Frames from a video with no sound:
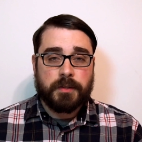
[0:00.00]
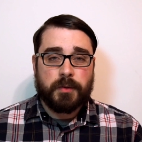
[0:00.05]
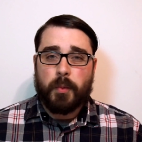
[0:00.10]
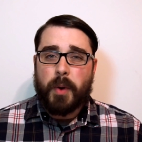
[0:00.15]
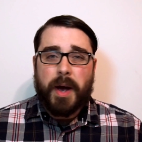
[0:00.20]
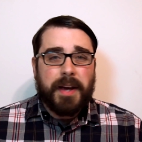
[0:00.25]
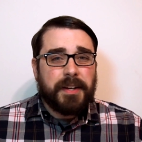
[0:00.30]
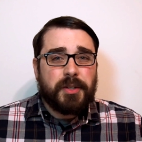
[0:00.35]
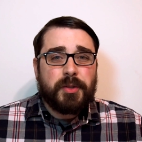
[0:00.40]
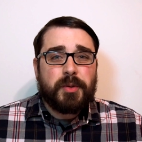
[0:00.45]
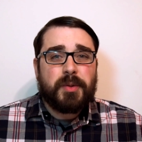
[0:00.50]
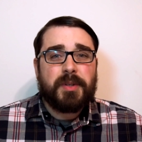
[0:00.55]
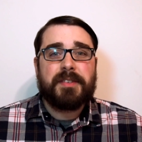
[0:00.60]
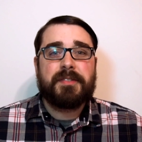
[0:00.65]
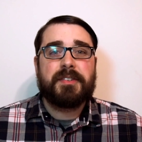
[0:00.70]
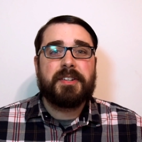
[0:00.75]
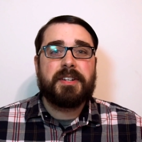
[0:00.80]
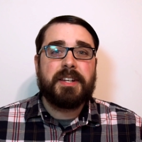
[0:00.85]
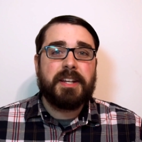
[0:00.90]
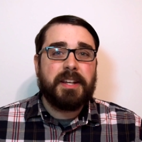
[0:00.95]
So why do you
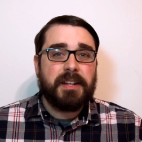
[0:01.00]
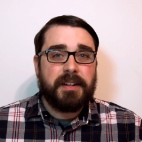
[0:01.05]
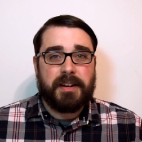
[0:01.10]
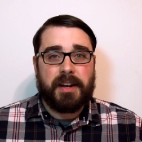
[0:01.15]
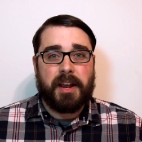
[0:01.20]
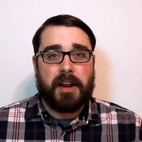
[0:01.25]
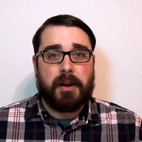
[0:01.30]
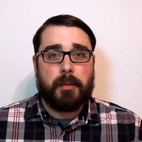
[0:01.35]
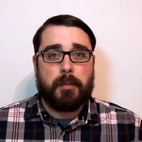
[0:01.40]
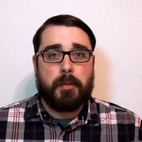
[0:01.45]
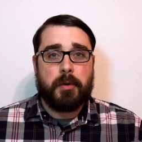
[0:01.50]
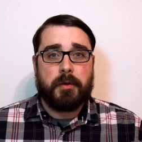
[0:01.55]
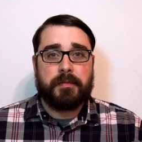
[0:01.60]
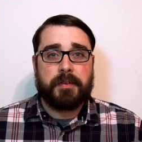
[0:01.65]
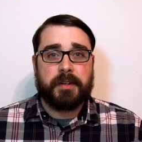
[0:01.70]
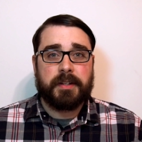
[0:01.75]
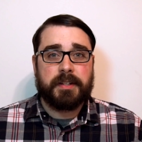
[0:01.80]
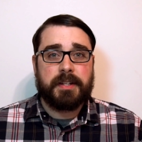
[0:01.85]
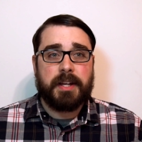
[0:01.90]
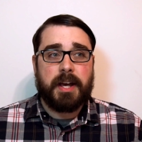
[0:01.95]
even need an
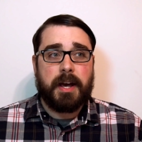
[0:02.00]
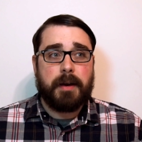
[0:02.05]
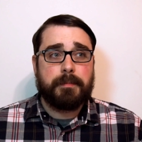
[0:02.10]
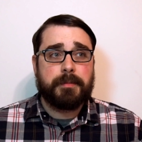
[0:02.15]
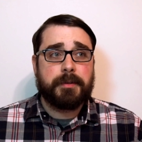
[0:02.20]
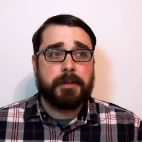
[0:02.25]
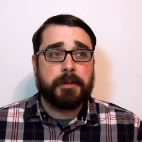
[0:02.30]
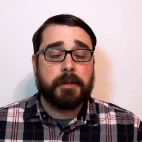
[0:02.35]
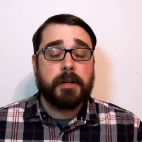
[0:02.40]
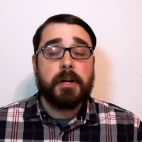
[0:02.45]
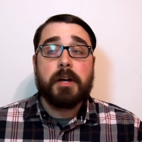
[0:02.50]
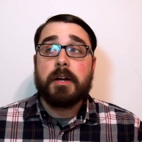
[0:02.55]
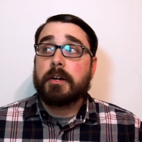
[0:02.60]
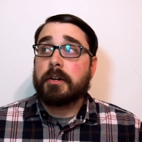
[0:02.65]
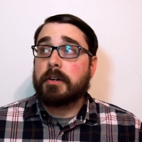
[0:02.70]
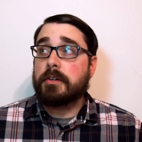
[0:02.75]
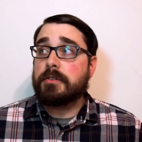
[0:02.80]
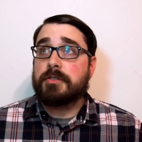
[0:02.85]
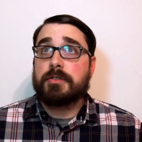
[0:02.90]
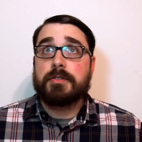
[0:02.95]
anamorphic adapter?
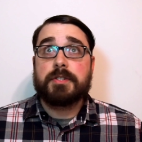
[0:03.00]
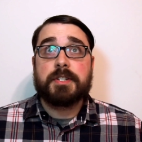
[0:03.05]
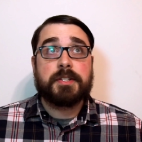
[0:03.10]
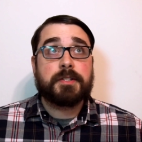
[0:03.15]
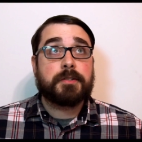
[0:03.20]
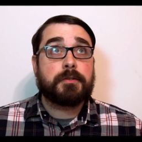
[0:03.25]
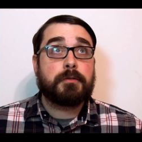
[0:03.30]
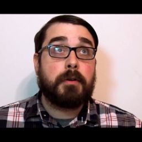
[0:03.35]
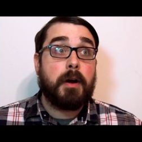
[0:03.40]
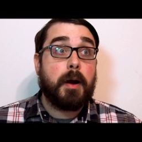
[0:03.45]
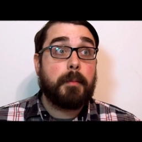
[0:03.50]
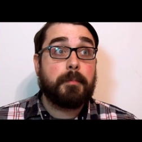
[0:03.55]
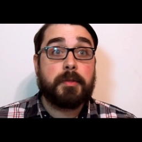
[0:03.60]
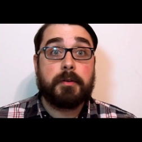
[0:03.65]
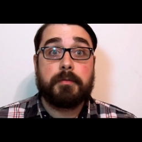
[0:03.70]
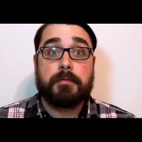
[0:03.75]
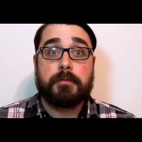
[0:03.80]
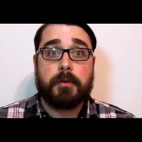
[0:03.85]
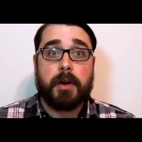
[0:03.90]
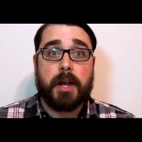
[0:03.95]
Couldn't you just crop the
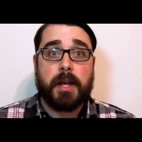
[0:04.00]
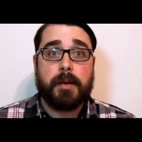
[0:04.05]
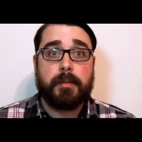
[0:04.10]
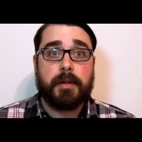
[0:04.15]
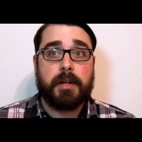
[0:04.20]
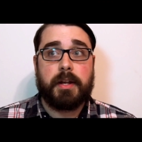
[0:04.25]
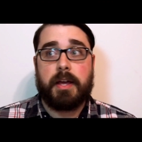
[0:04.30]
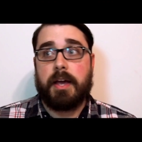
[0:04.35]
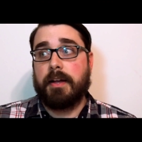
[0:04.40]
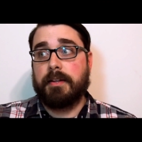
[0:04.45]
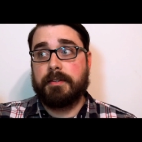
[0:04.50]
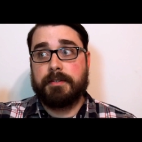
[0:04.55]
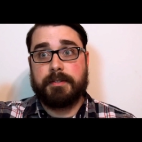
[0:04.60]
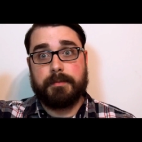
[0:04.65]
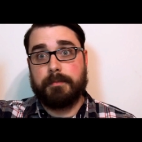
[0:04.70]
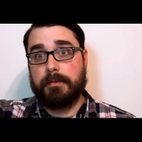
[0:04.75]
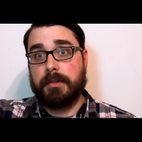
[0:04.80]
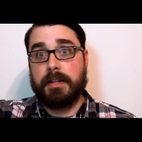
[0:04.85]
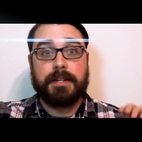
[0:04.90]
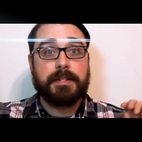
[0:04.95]
frame and add
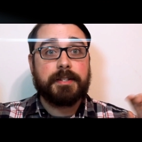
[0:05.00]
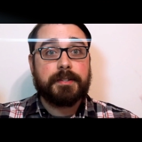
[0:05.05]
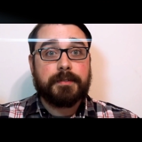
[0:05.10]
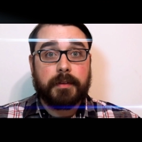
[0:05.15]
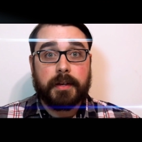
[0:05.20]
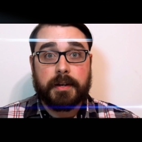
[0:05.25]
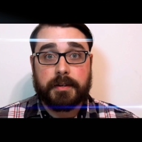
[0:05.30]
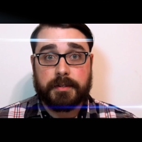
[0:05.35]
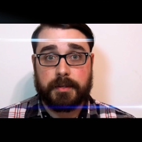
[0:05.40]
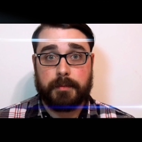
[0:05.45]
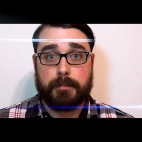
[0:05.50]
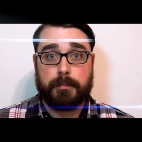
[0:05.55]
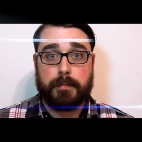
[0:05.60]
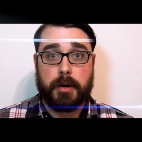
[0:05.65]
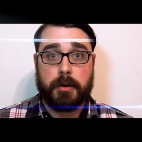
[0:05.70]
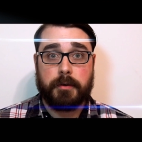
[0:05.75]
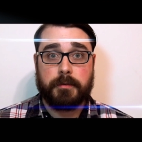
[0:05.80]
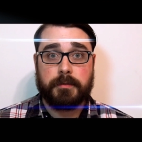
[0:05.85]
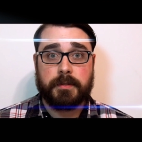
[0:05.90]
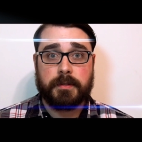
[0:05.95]
some lens flares in
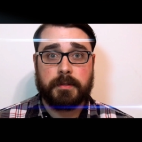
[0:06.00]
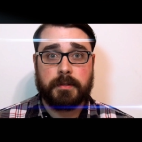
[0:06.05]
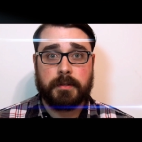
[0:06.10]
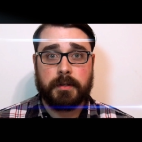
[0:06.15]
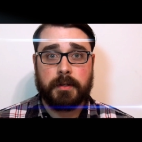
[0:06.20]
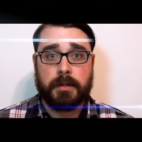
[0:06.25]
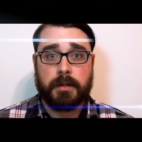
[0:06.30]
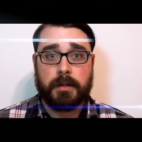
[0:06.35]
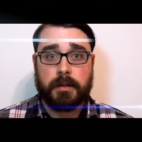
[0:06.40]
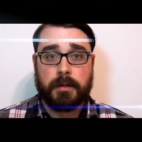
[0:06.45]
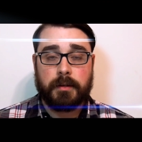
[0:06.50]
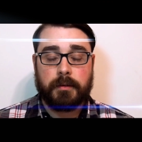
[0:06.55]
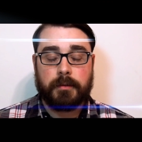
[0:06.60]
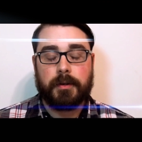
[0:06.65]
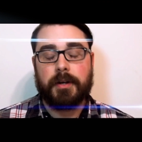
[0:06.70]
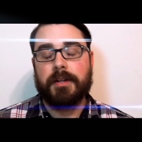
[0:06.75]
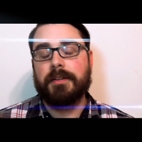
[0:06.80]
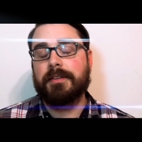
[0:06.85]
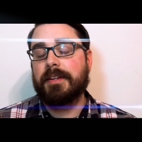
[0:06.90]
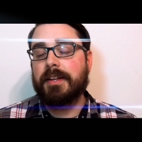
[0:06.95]
post?
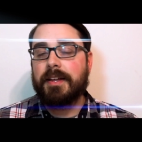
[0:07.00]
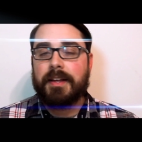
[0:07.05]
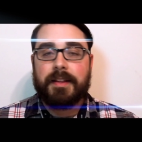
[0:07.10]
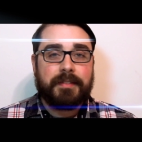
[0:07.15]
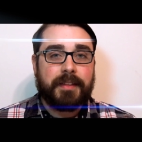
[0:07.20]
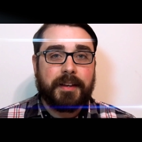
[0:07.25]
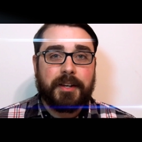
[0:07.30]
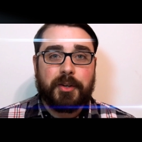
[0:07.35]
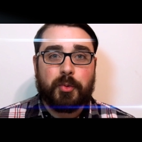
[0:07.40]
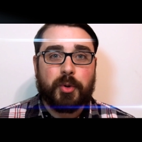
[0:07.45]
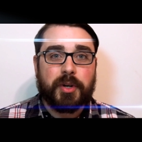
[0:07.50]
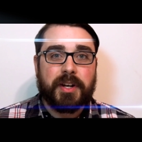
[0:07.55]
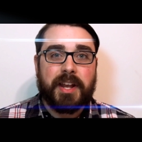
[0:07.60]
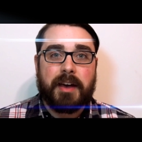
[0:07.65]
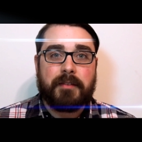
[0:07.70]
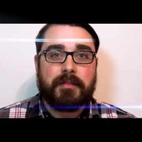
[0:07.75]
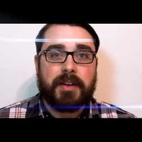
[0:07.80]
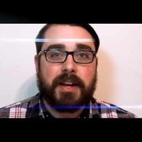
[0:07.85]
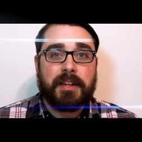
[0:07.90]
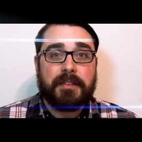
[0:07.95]
Well, then you wouldn't
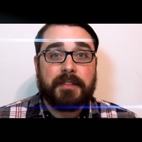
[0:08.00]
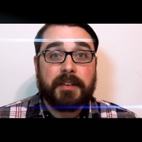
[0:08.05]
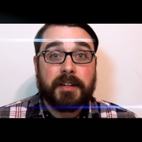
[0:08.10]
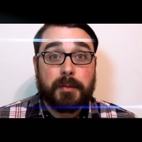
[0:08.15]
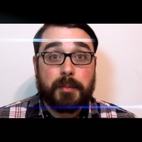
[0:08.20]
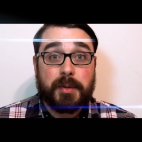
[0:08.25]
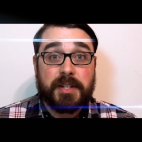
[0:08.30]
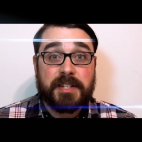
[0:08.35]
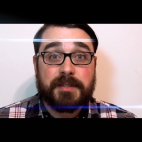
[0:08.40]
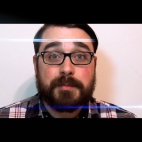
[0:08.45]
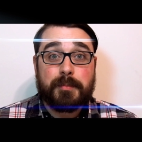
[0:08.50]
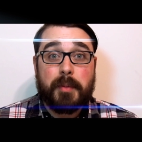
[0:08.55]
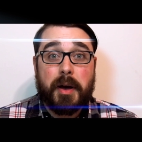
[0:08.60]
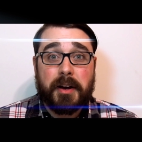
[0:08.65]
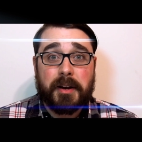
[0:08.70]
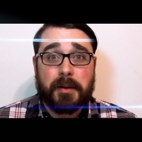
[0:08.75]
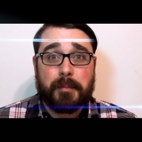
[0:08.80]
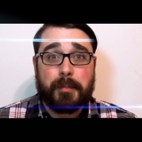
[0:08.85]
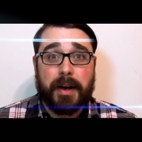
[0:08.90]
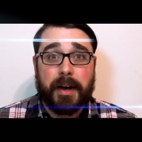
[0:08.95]
have anything to be
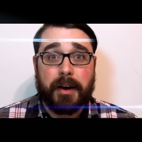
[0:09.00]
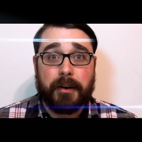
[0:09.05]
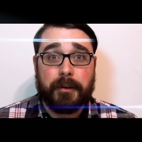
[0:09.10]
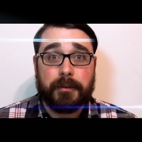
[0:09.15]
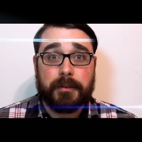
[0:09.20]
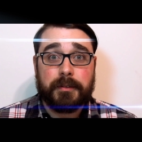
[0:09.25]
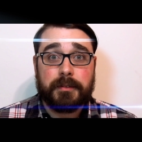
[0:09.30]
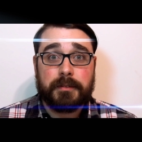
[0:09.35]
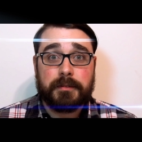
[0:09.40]
smug about.